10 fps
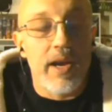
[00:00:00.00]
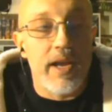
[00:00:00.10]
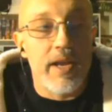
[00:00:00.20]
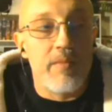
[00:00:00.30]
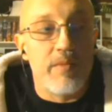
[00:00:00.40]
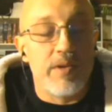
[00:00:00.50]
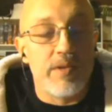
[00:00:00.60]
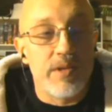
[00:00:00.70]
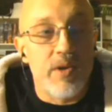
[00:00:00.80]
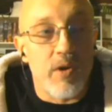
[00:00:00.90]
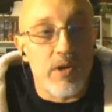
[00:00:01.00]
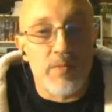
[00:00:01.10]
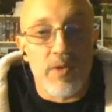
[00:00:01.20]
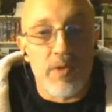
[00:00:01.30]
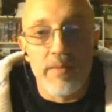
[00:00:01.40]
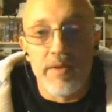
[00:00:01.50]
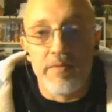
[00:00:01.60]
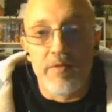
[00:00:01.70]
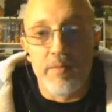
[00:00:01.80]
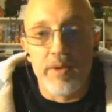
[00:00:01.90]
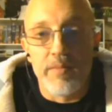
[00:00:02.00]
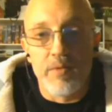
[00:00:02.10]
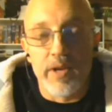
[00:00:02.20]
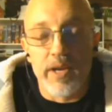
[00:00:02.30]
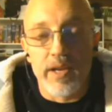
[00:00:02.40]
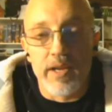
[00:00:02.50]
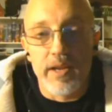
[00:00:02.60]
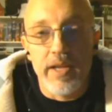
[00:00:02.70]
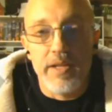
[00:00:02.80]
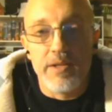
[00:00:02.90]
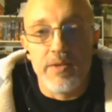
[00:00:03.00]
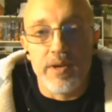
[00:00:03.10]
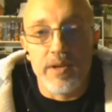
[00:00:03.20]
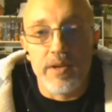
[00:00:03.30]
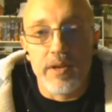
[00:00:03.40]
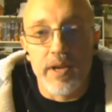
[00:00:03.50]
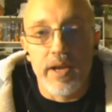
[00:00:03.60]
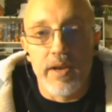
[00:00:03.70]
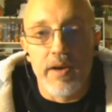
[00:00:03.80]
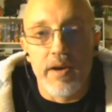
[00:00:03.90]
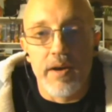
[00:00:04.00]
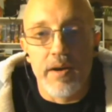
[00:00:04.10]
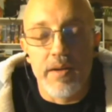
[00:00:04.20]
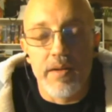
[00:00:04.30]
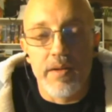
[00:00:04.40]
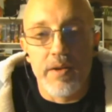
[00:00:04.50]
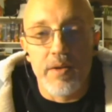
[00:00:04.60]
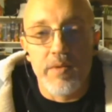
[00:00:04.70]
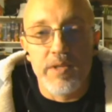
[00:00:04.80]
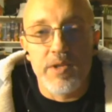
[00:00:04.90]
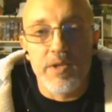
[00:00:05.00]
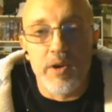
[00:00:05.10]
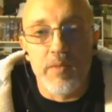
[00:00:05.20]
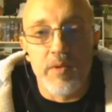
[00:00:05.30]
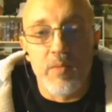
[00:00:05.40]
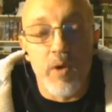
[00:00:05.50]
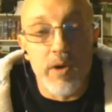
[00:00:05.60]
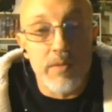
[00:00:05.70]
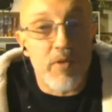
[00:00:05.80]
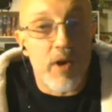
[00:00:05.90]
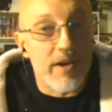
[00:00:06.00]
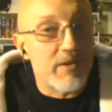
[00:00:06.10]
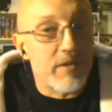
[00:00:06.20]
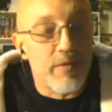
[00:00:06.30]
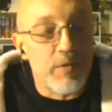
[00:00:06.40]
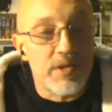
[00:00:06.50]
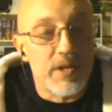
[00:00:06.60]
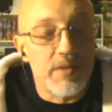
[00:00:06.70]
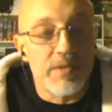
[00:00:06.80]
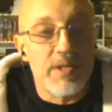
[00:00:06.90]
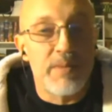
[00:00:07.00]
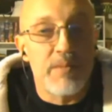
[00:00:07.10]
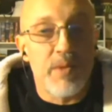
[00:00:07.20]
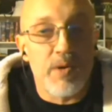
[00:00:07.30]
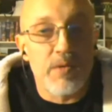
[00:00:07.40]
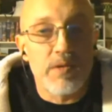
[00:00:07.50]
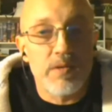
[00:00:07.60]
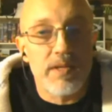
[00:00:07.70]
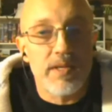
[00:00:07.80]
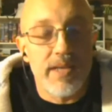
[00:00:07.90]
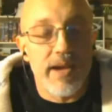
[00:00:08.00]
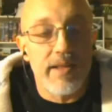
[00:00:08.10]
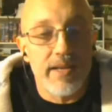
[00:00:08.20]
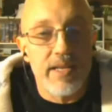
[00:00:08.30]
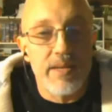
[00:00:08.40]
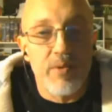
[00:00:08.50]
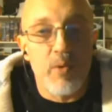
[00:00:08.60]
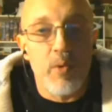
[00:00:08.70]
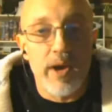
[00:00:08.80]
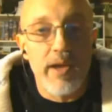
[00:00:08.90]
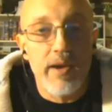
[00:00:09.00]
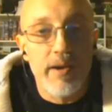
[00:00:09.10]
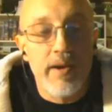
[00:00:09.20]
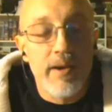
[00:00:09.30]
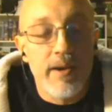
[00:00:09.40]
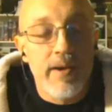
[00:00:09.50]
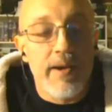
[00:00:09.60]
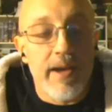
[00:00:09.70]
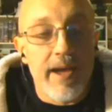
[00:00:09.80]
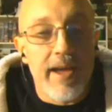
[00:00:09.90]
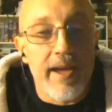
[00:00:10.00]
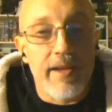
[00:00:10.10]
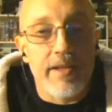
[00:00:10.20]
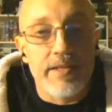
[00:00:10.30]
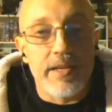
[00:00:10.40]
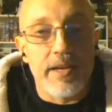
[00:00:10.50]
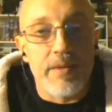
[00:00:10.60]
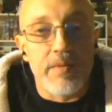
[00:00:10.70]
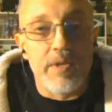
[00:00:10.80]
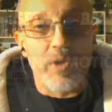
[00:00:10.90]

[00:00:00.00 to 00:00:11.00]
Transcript: and it was cost prohibitive for people to get into it. And we started with one product. Our first thing was spin balls, these LED poi, and it was